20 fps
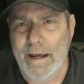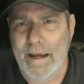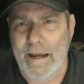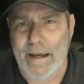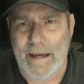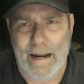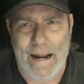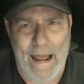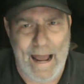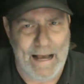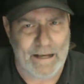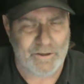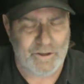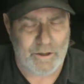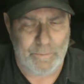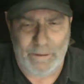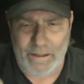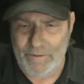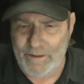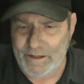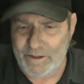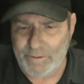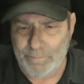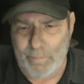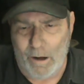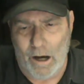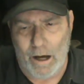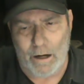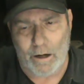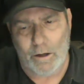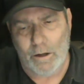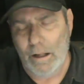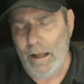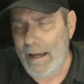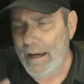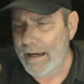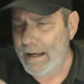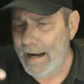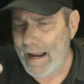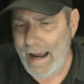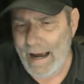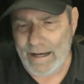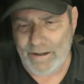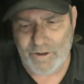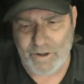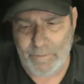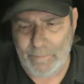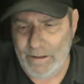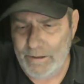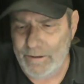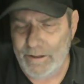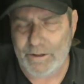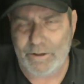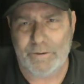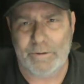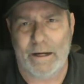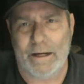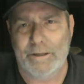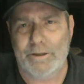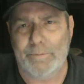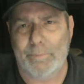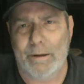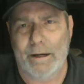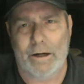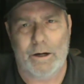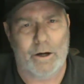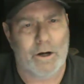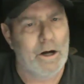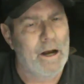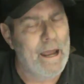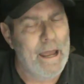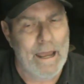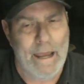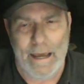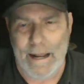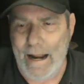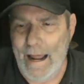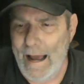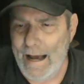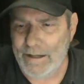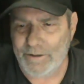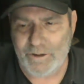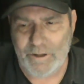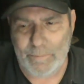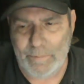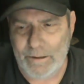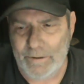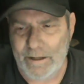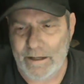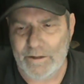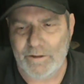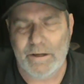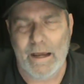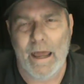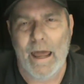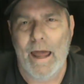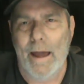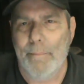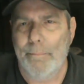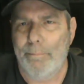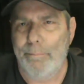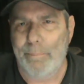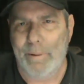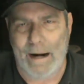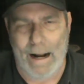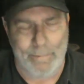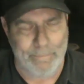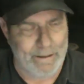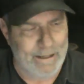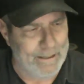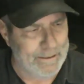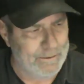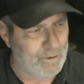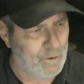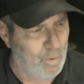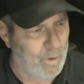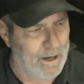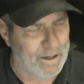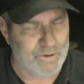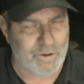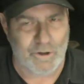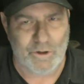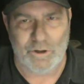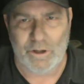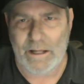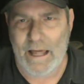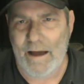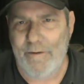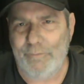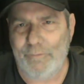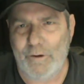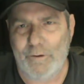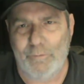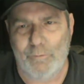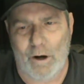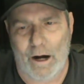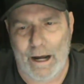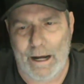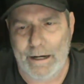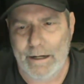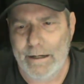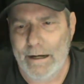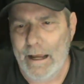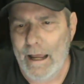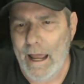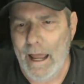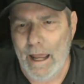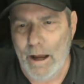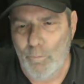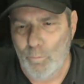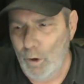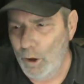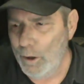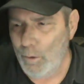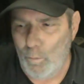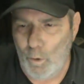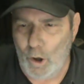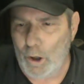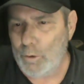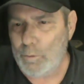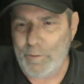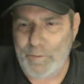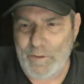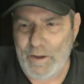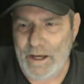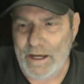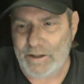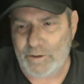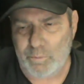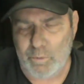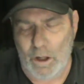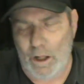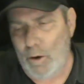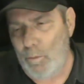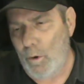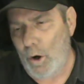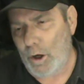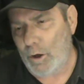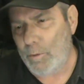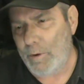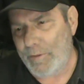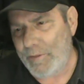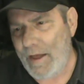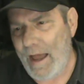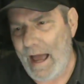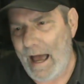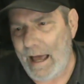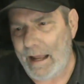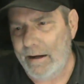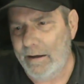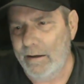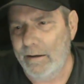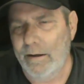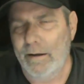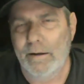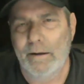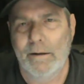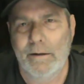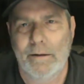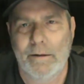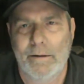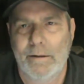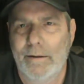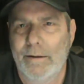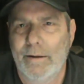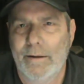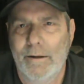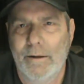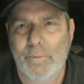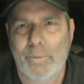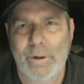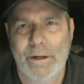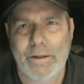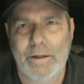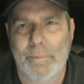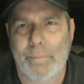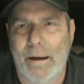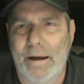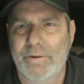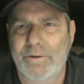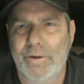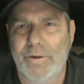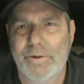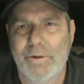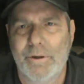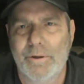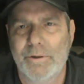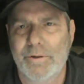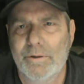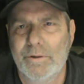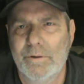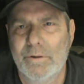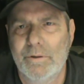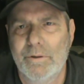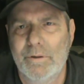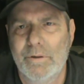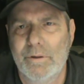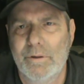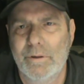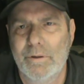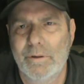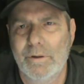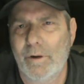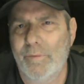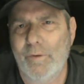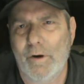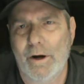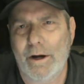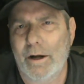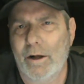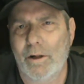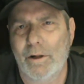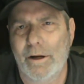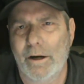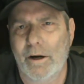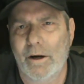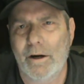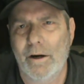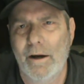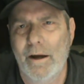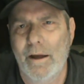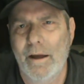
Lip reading: It has to be this model. It has to be this ice maker. It has to be this. But I'm getting questions left and right. Will it work with this? Will it work with that? Read the messages. They're very clear.